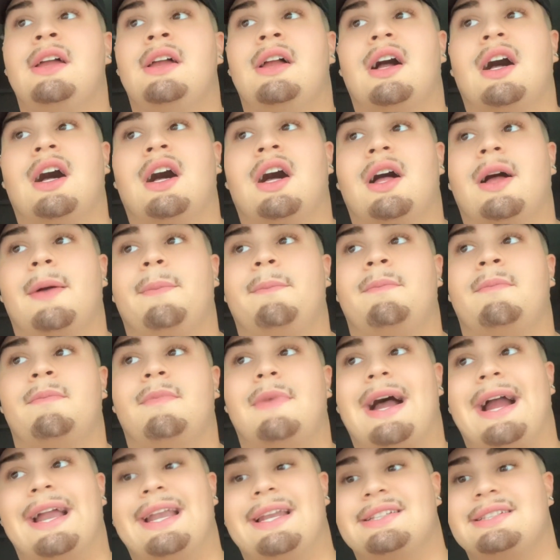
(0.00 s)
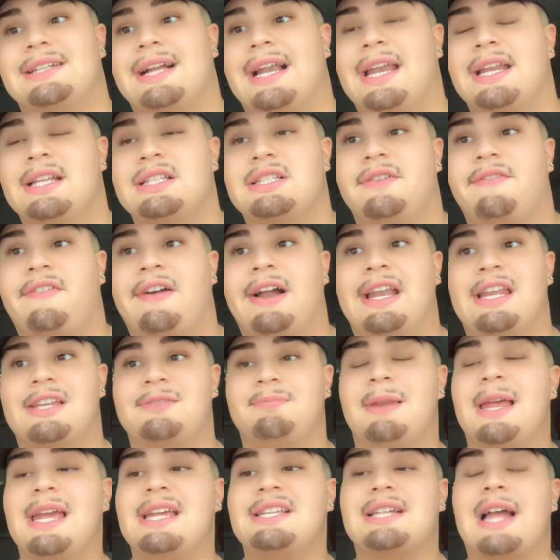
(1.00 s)
I decided to find this
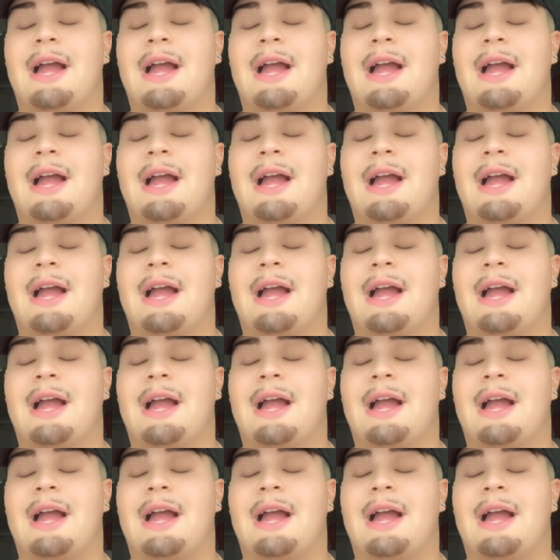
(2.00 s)
place.